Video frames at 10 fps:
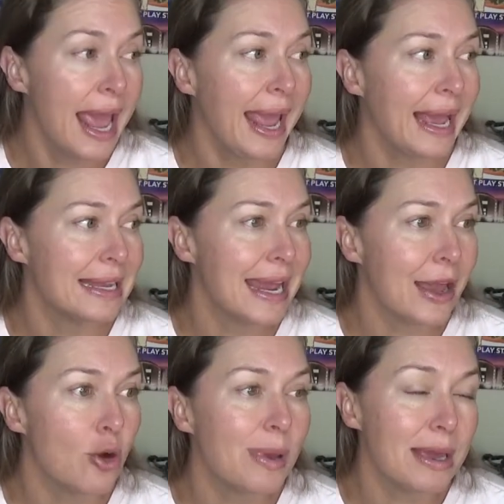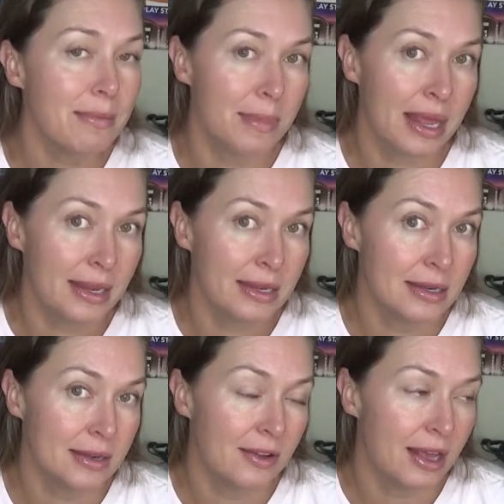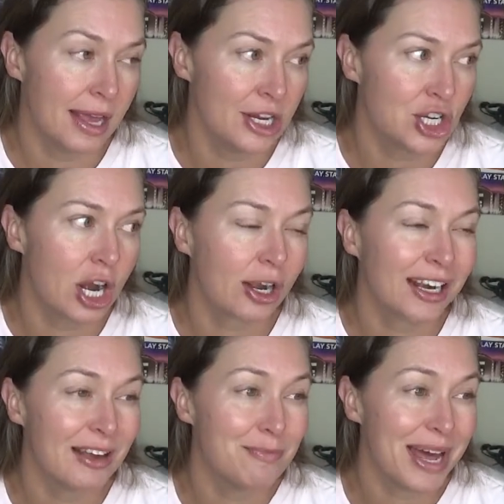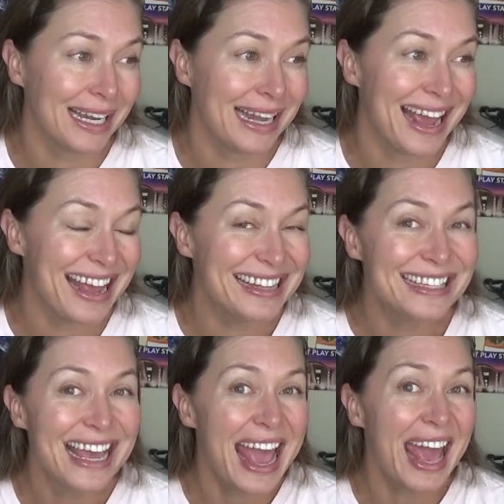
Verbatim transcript: And Naomi and, and Asia are kind of butting heads.